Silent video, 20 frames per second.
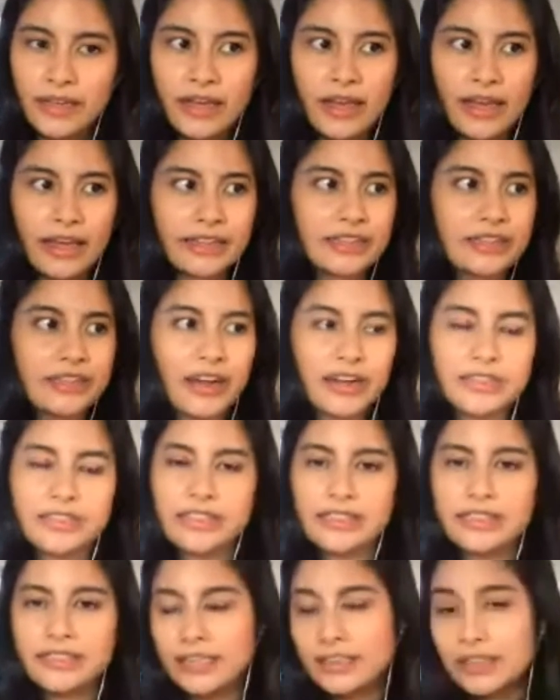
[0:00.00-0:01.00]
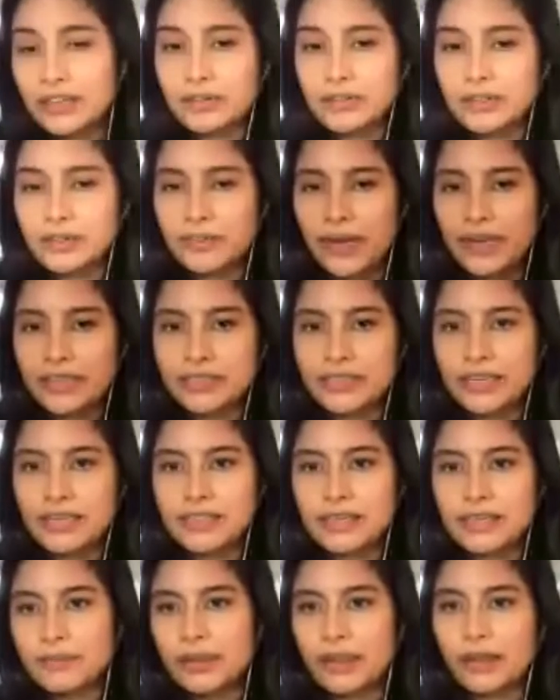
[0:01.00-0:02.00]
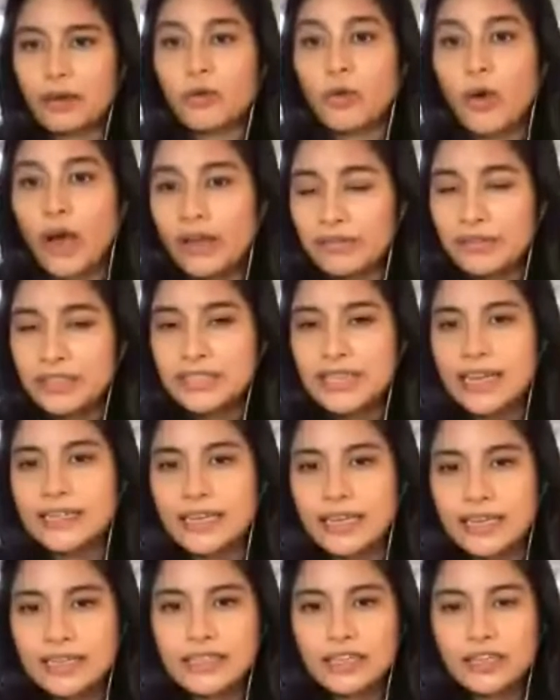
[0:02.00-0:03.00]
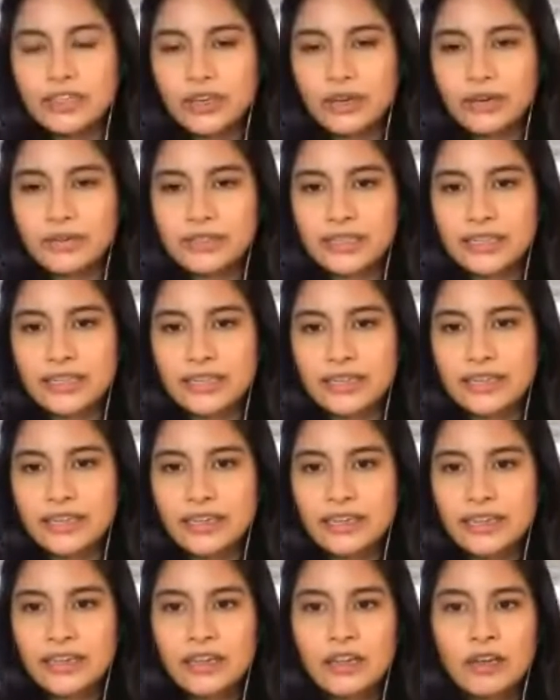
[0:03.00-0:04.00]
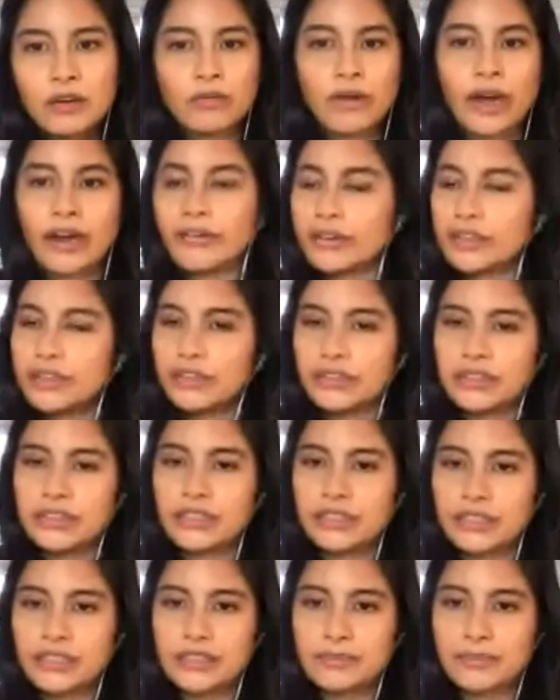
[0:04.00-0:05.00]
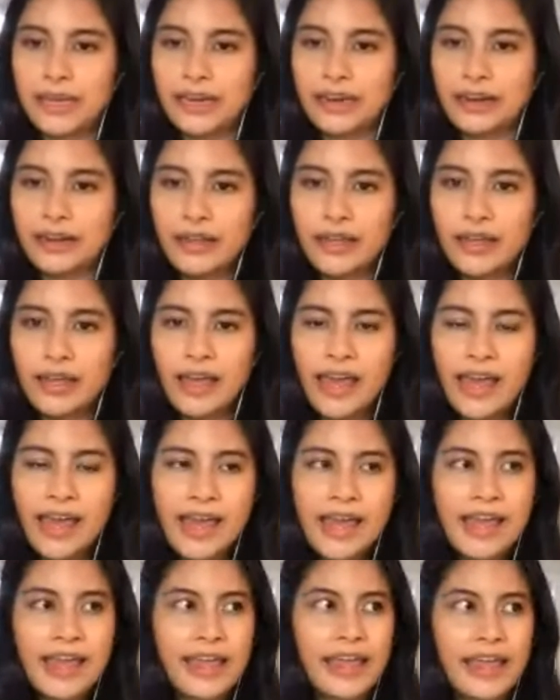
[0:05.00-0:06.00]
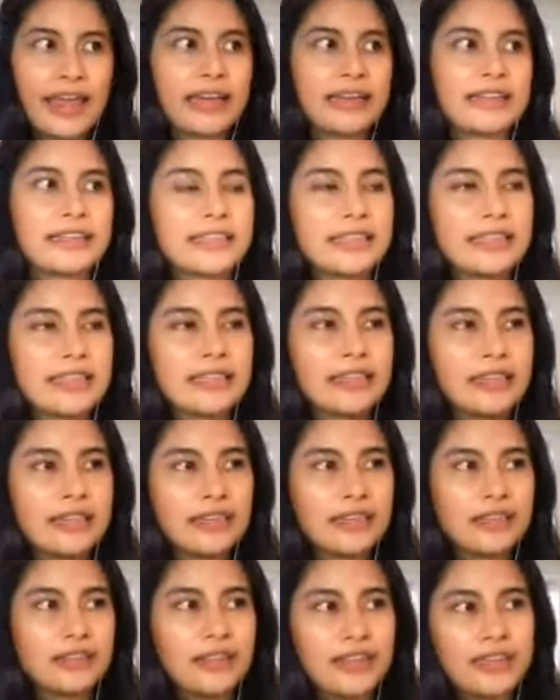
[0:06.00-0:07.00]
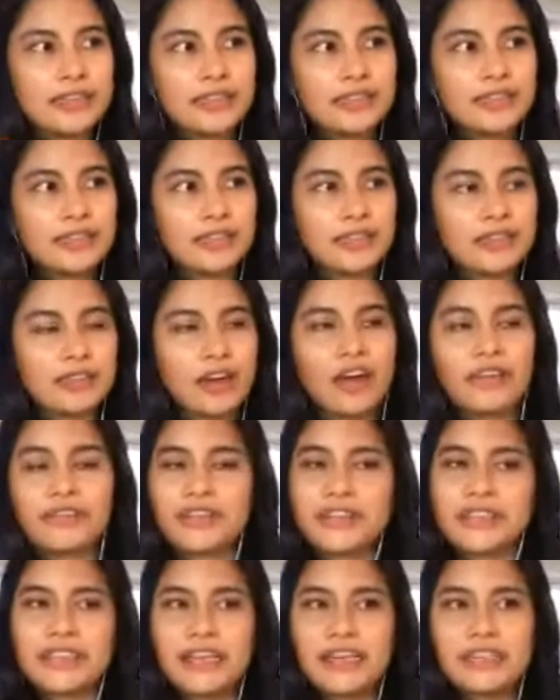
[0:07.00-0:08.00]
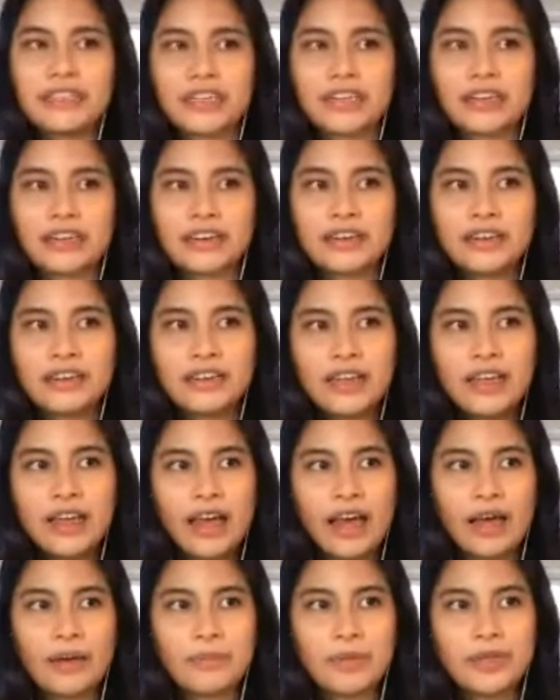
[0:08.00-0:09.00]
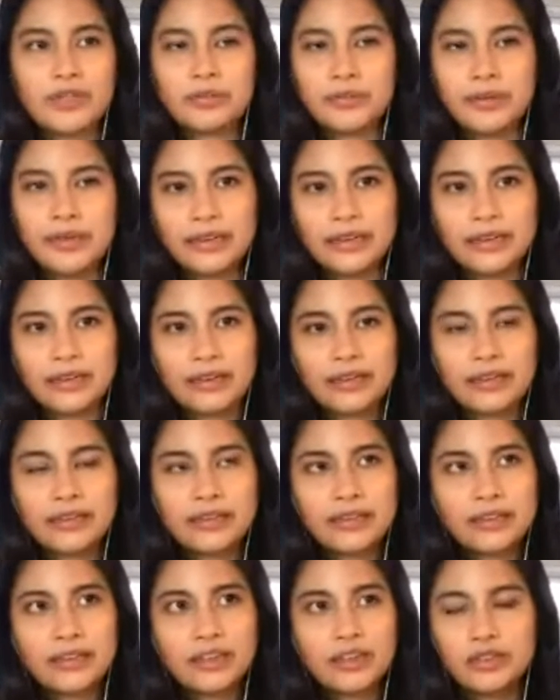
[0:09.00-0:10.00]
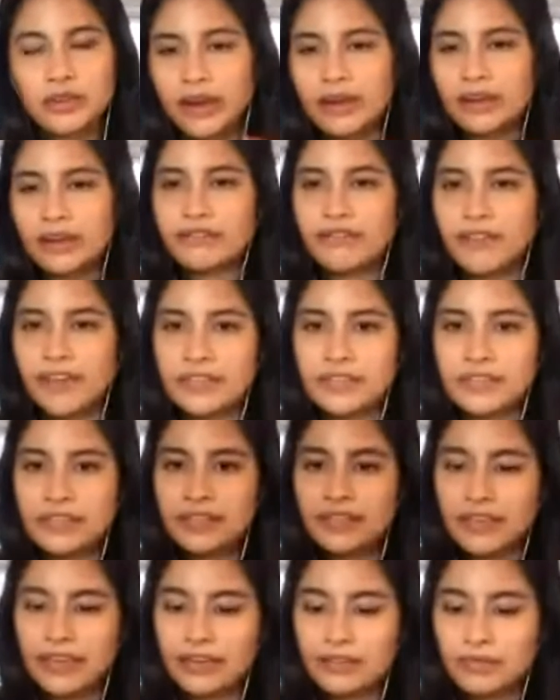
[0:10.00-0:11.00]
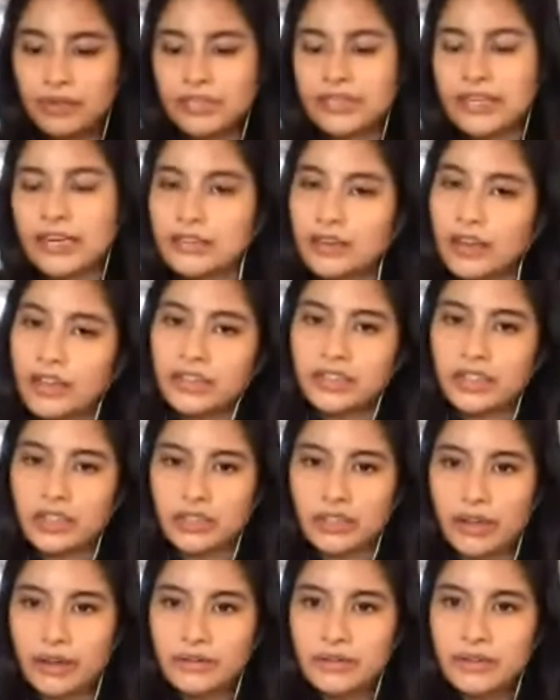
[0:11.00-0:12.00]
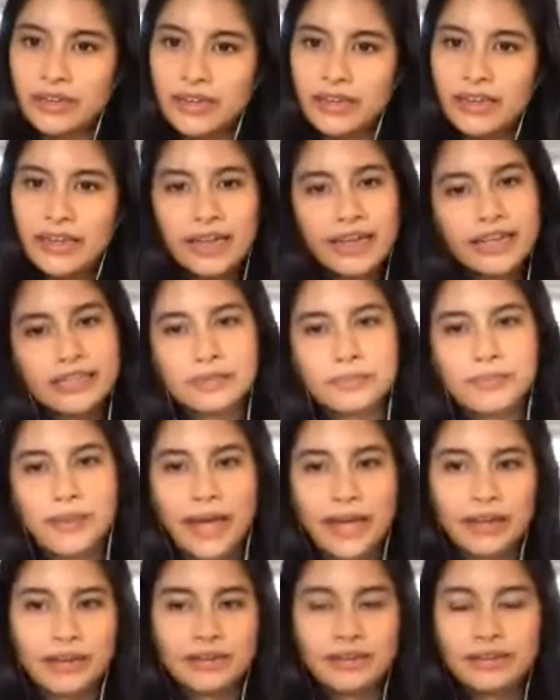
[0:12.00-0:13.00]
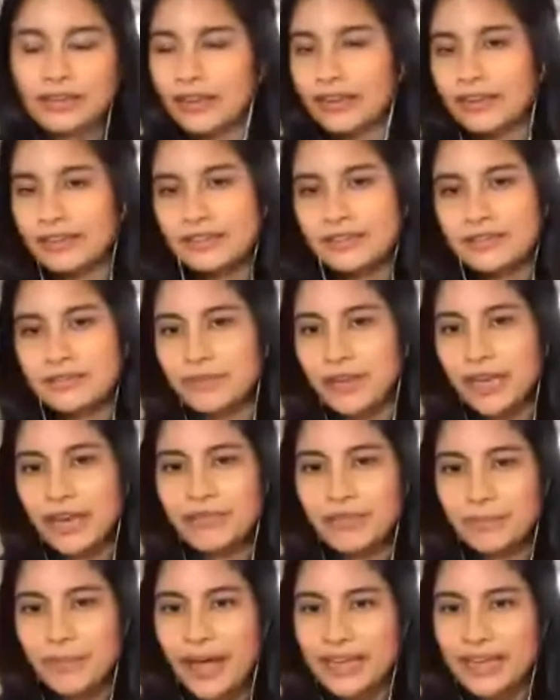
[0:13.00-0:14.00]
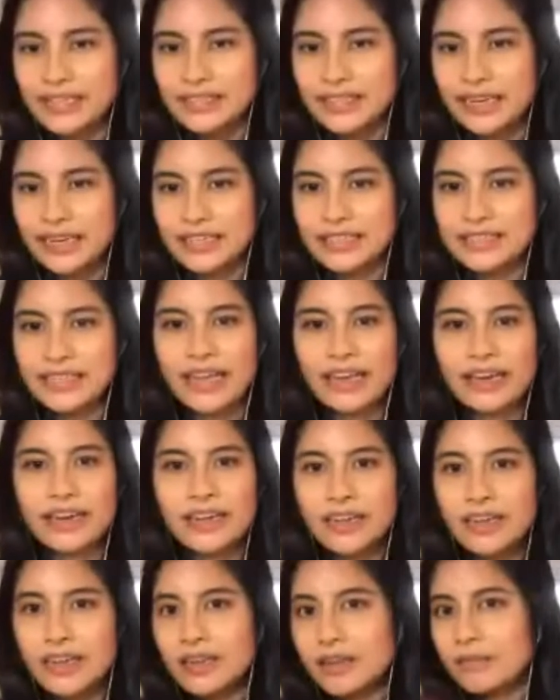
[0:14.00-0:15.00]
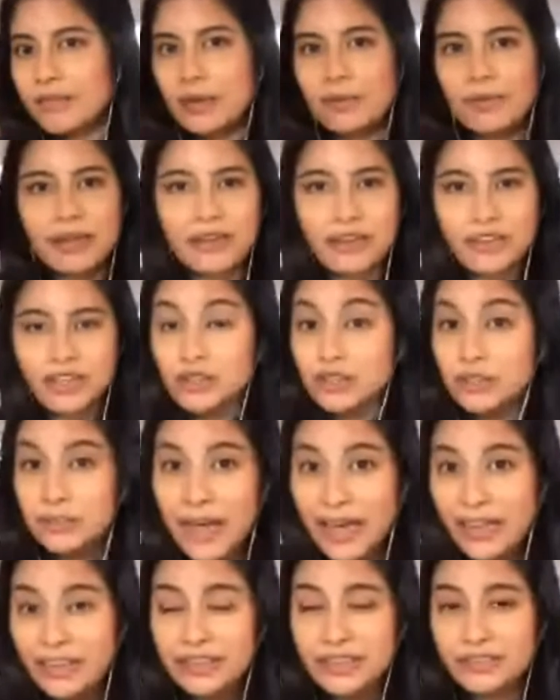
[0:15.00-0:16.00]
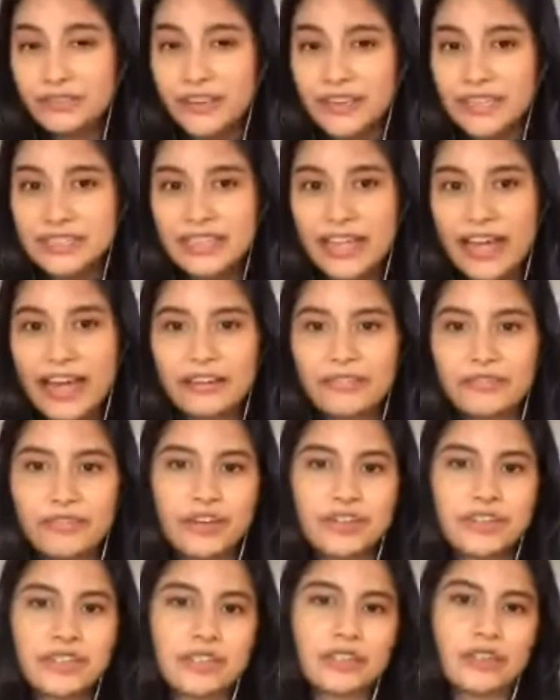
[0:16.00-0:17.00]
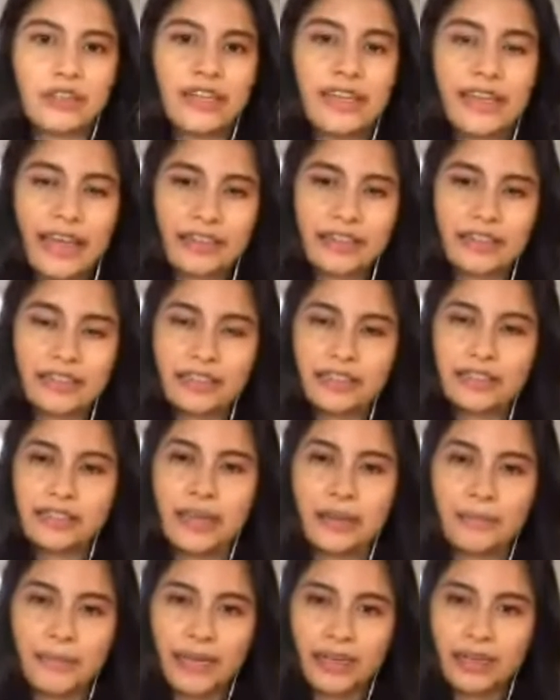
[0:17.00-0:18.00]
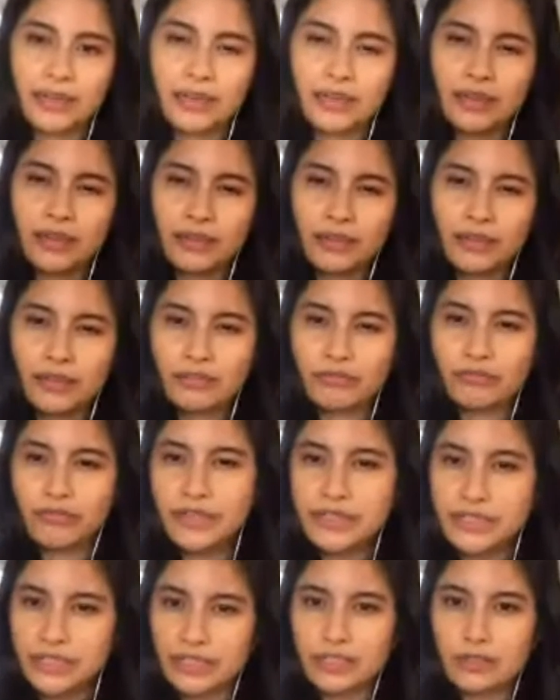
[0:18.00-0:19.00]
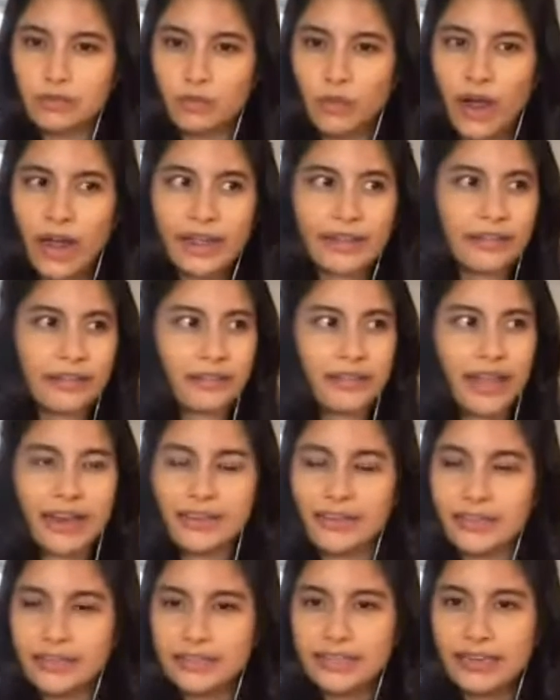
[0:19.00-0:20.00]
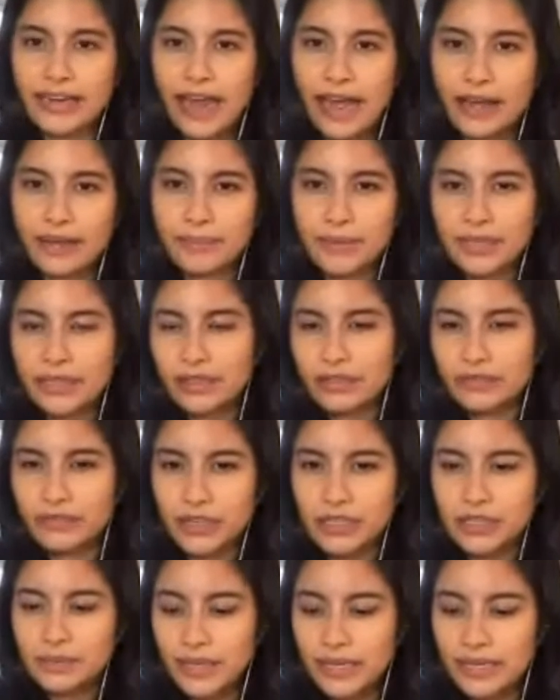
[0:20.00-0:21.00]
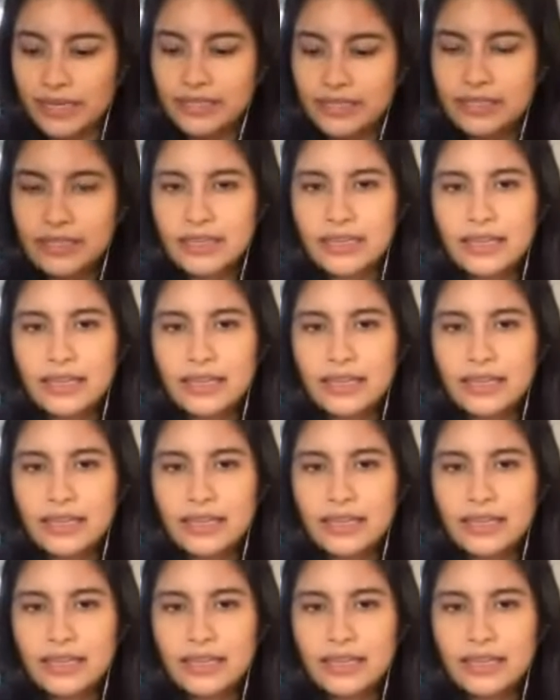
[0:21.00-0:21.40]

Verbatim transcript: It's not just that there was a biased data set, but like why was that data set chosen? Why were certain decisions made? And this conversation um, between trying to fix it with technology alone, it's a bio, uh, you have a biased data set. Maybe you can use math to fix that versus looking at the systemic reasons why that data set happened in the first place.